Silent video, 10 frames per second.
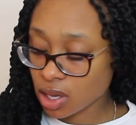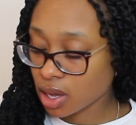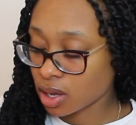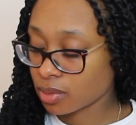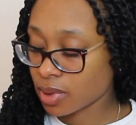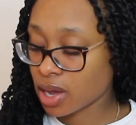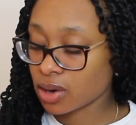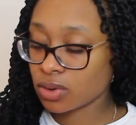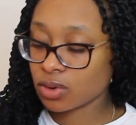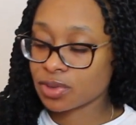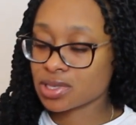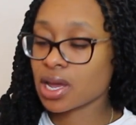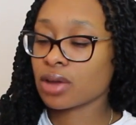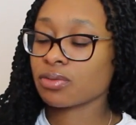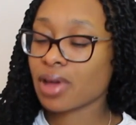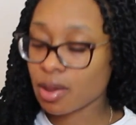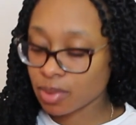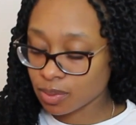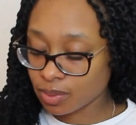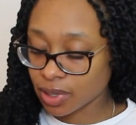I don't know if it's out of
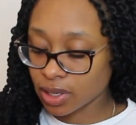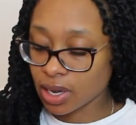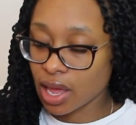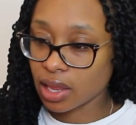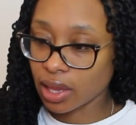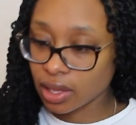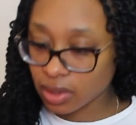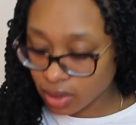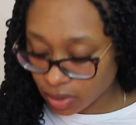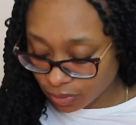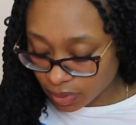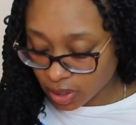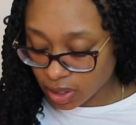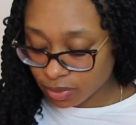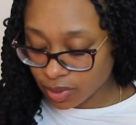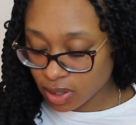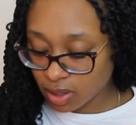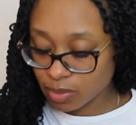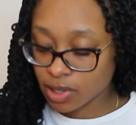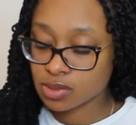habit, but I like the feeling of it.
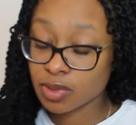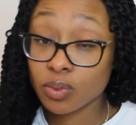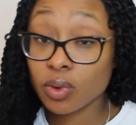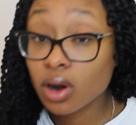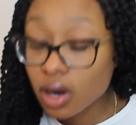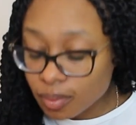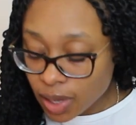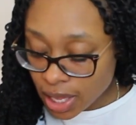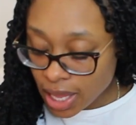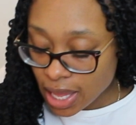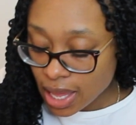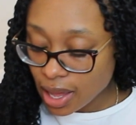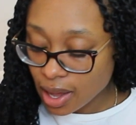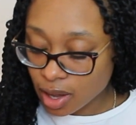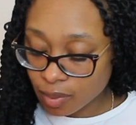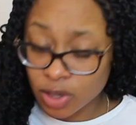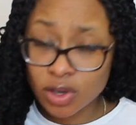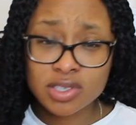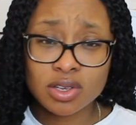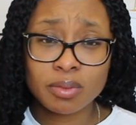It makes me warm. And
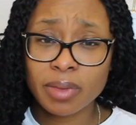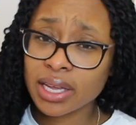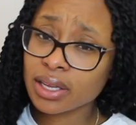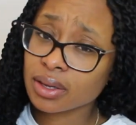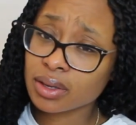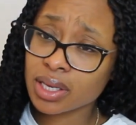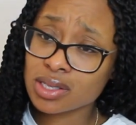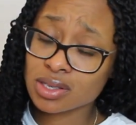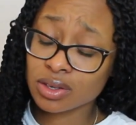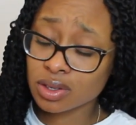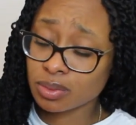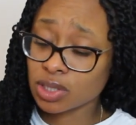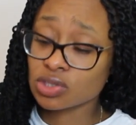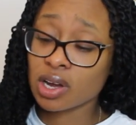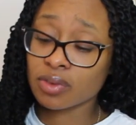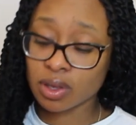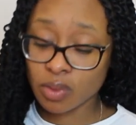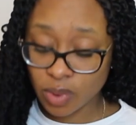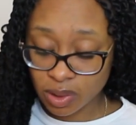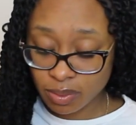also my kids are going to be
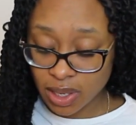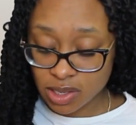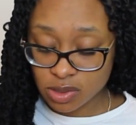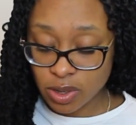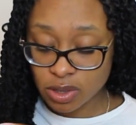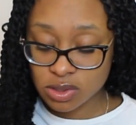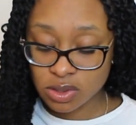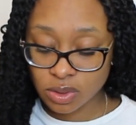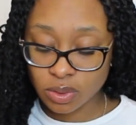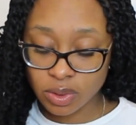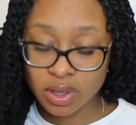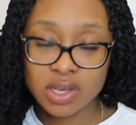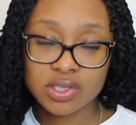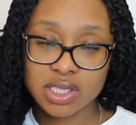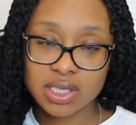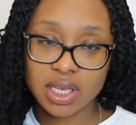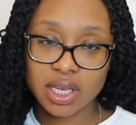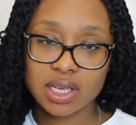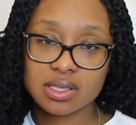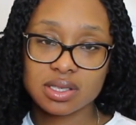traveling with me as well, so just in
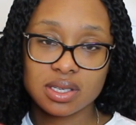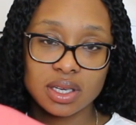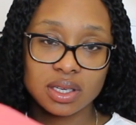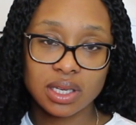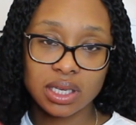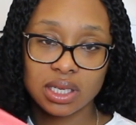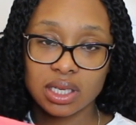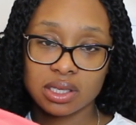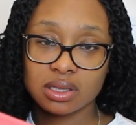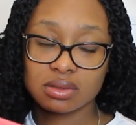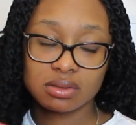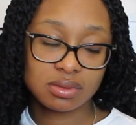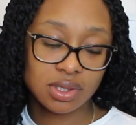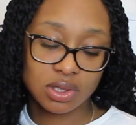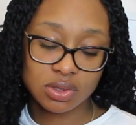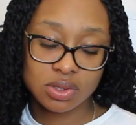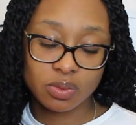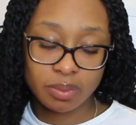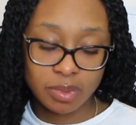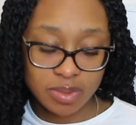case they need, to
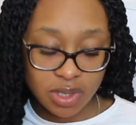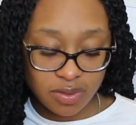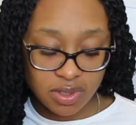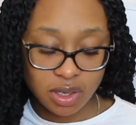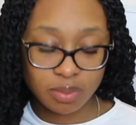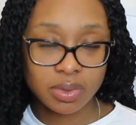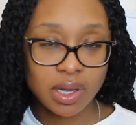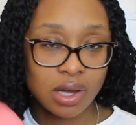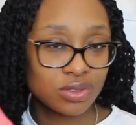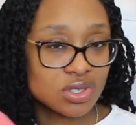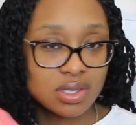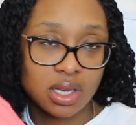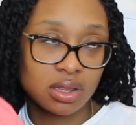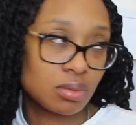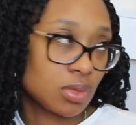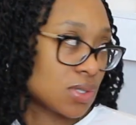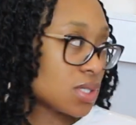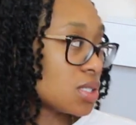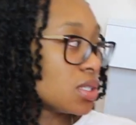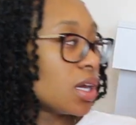warm themselves up, I'll just let them use
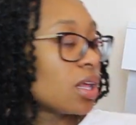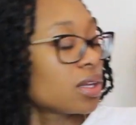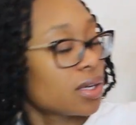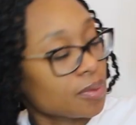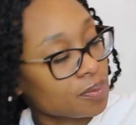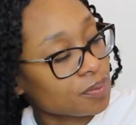this together.